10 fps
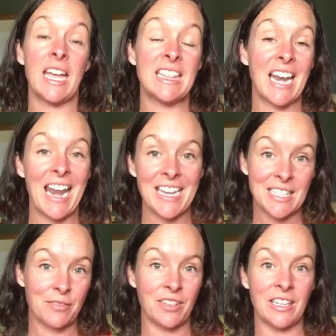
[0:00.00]
In the
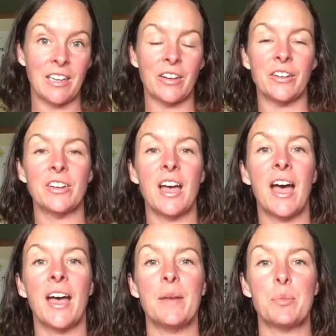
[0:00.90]
last video,
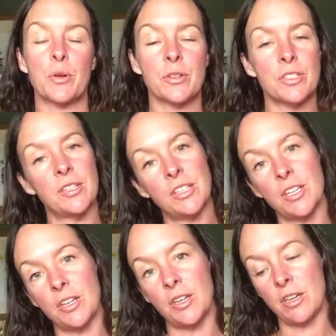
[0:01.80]
I brought to
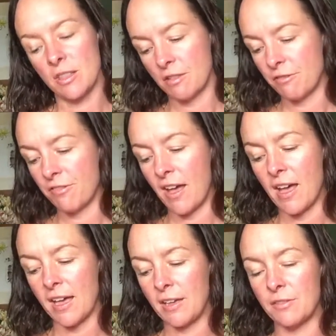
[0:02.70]
you the
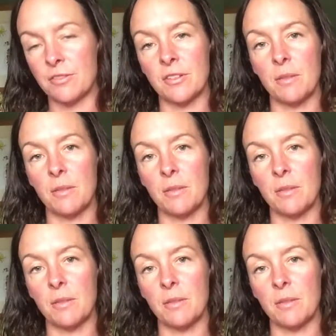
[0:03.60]
five